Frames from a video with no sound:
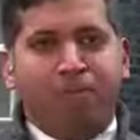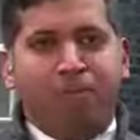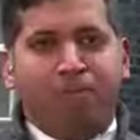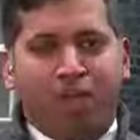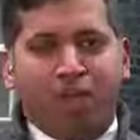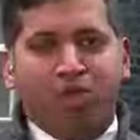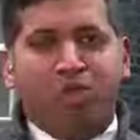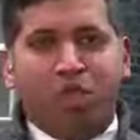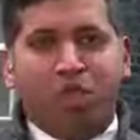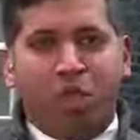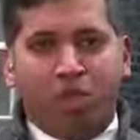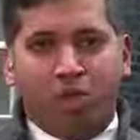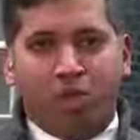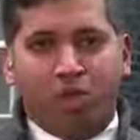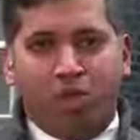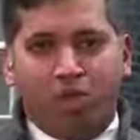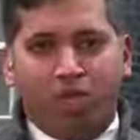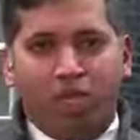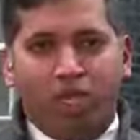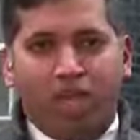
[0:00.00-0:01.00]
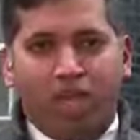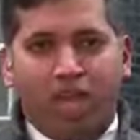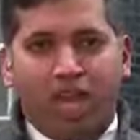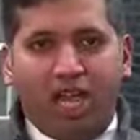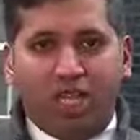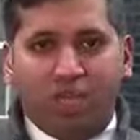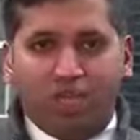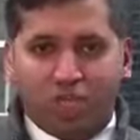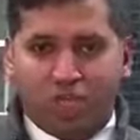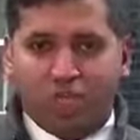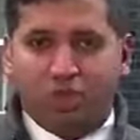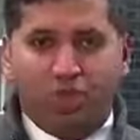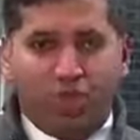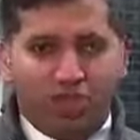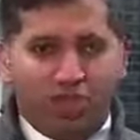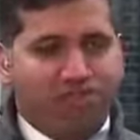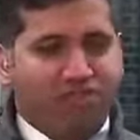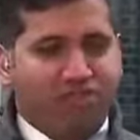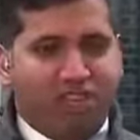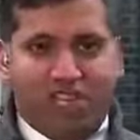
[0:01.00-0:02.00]
for those local elections where
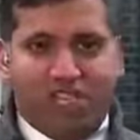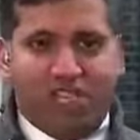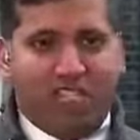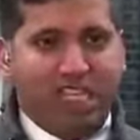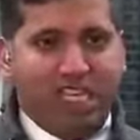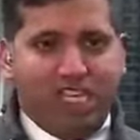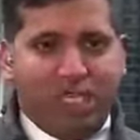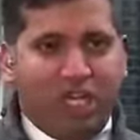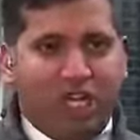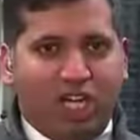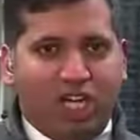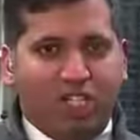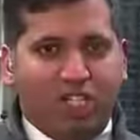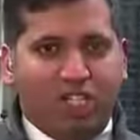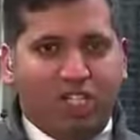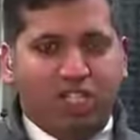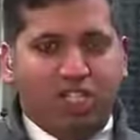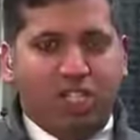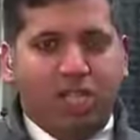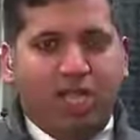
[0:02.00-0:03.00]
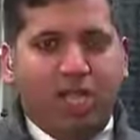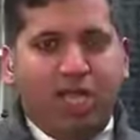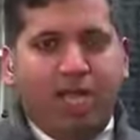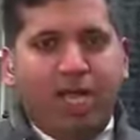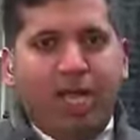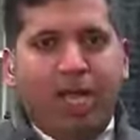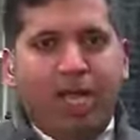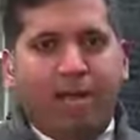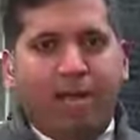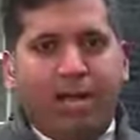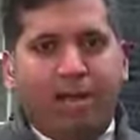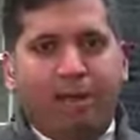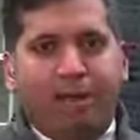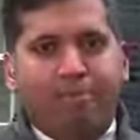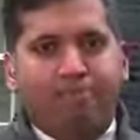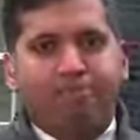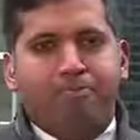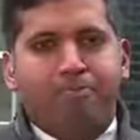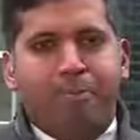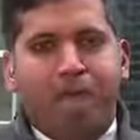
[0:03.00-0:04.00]
they face key challenges,
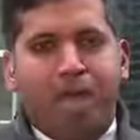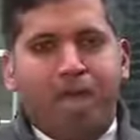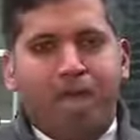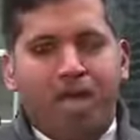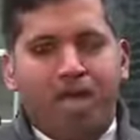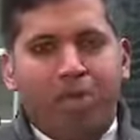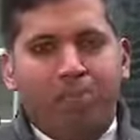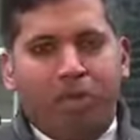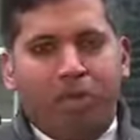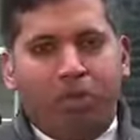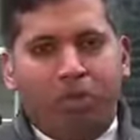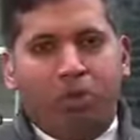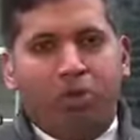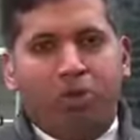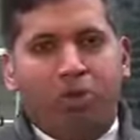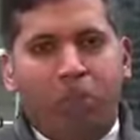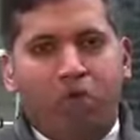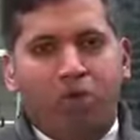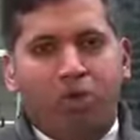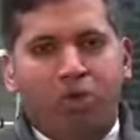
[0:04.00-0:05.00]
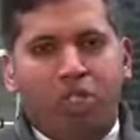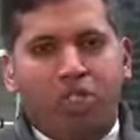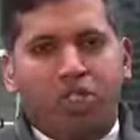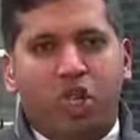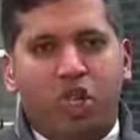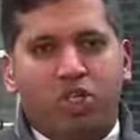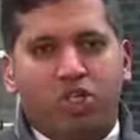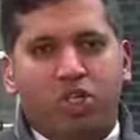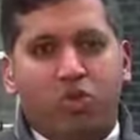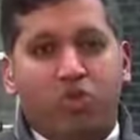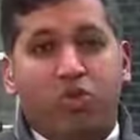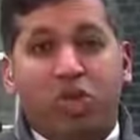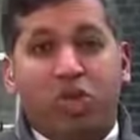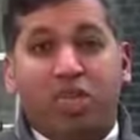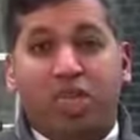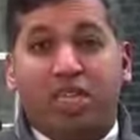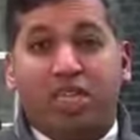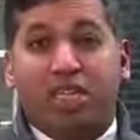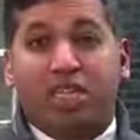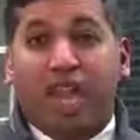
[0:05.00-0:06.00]
um, uh, but also in trying to
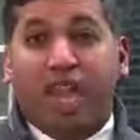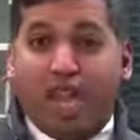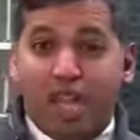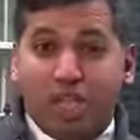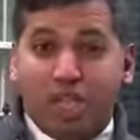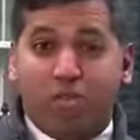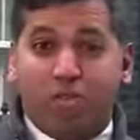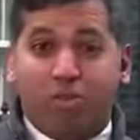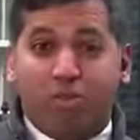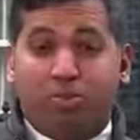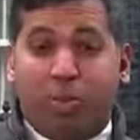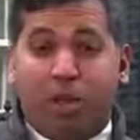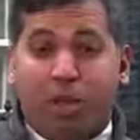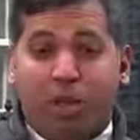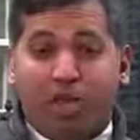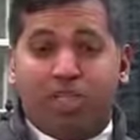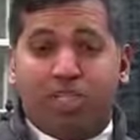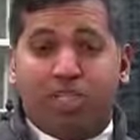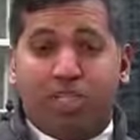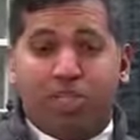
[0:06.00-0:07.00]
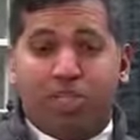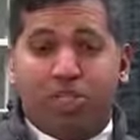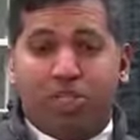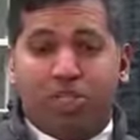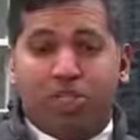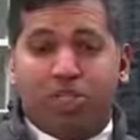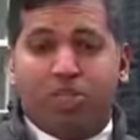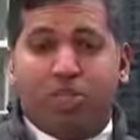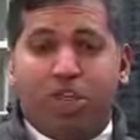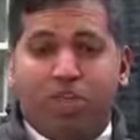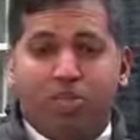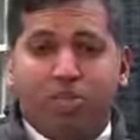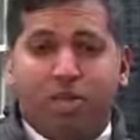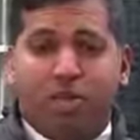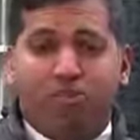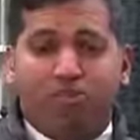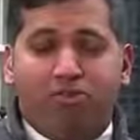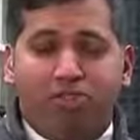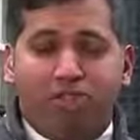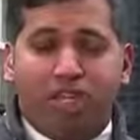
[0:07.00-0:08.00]
re engage the party with some
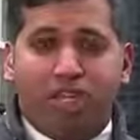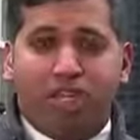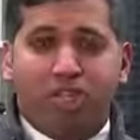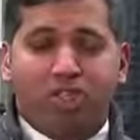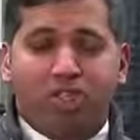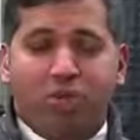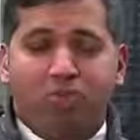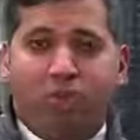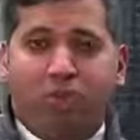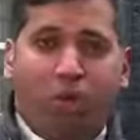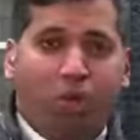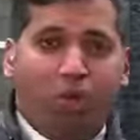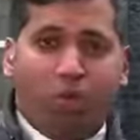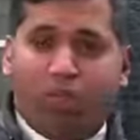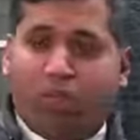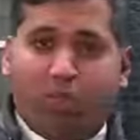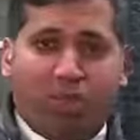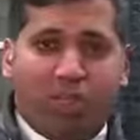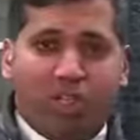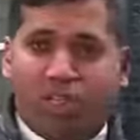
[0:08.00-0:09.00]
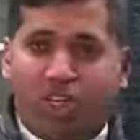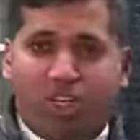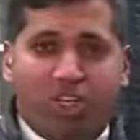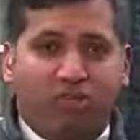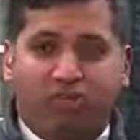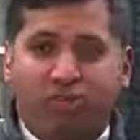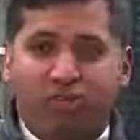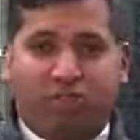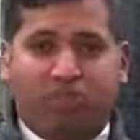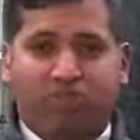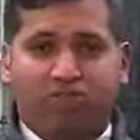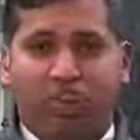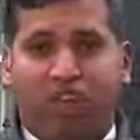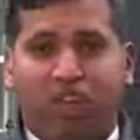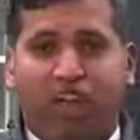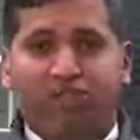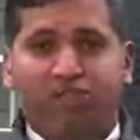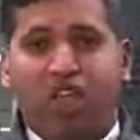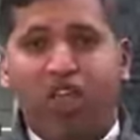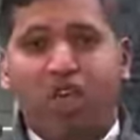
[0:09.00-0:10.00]
of the support amongst under
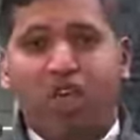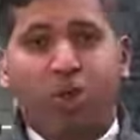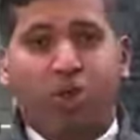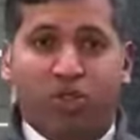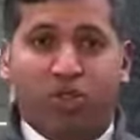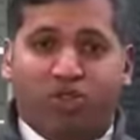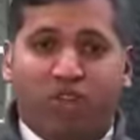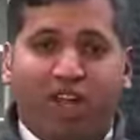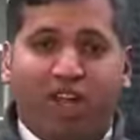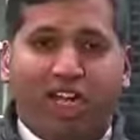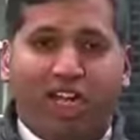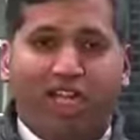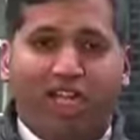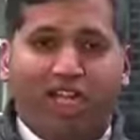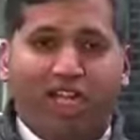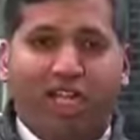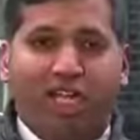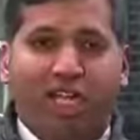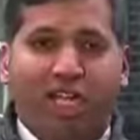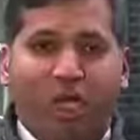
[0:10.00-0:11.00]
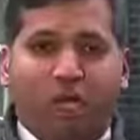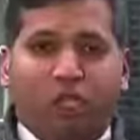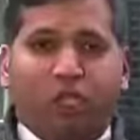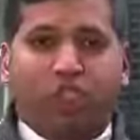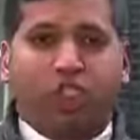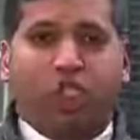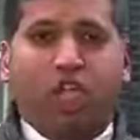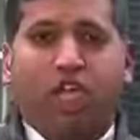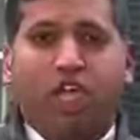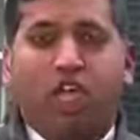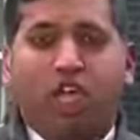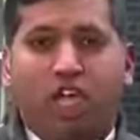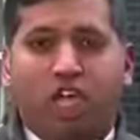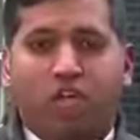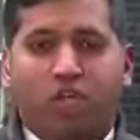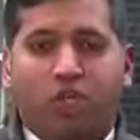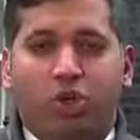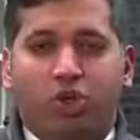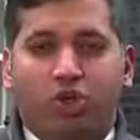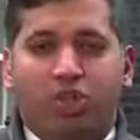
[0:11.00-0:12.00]
45s, which frankly it lost uh,
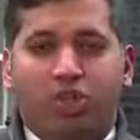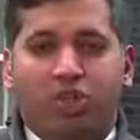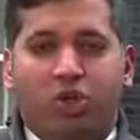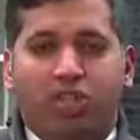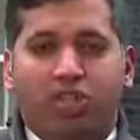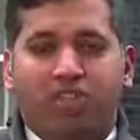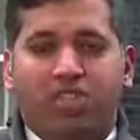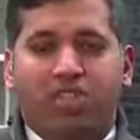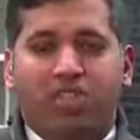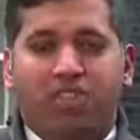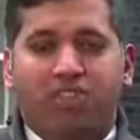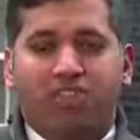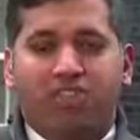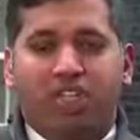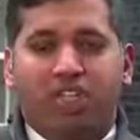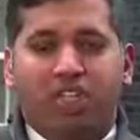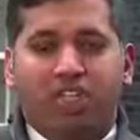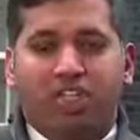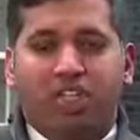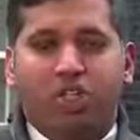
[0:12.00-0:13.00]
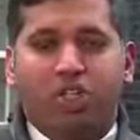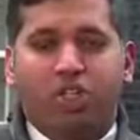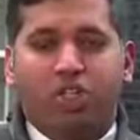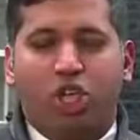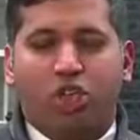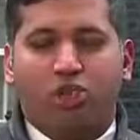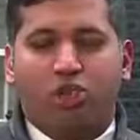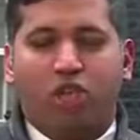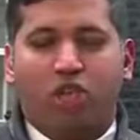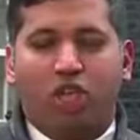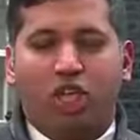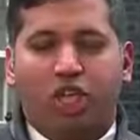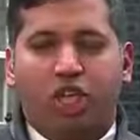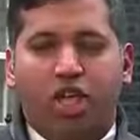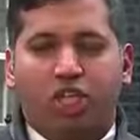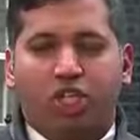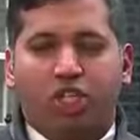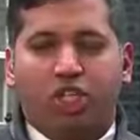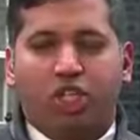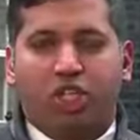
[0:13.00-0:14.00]
during the 2017 general
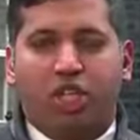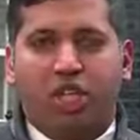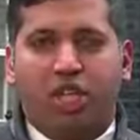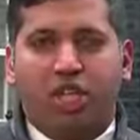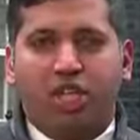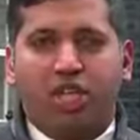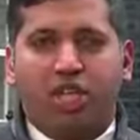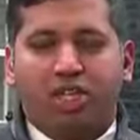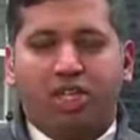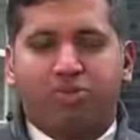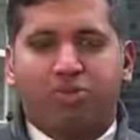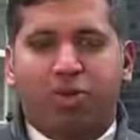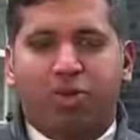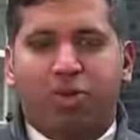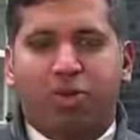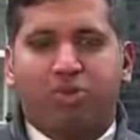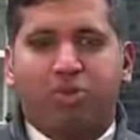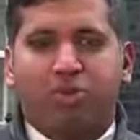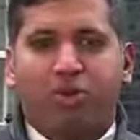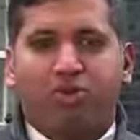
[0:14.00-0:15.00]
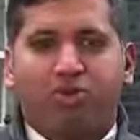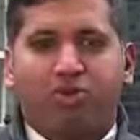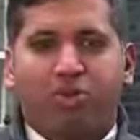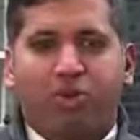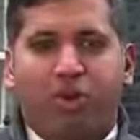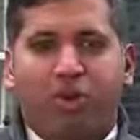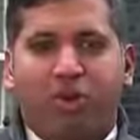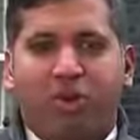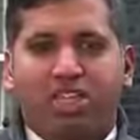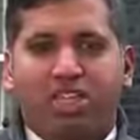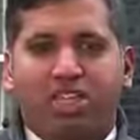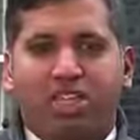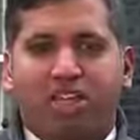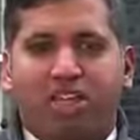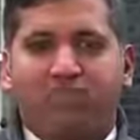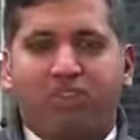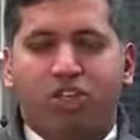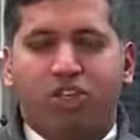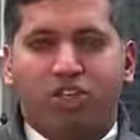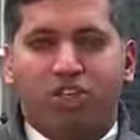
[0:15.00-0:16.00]
election. That is Brandon We're awaiting
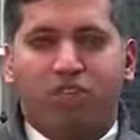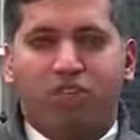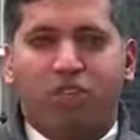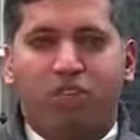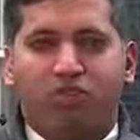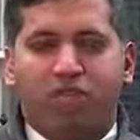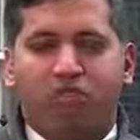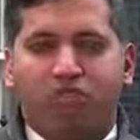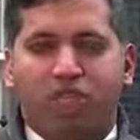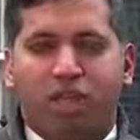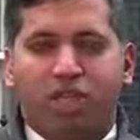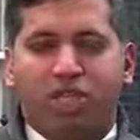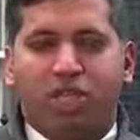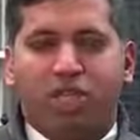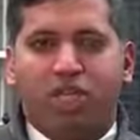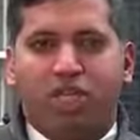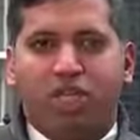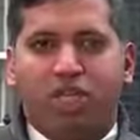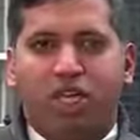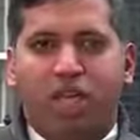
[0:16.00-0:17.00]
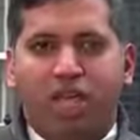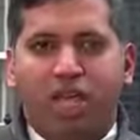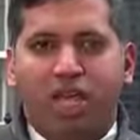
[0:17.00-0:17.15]
official confirmation.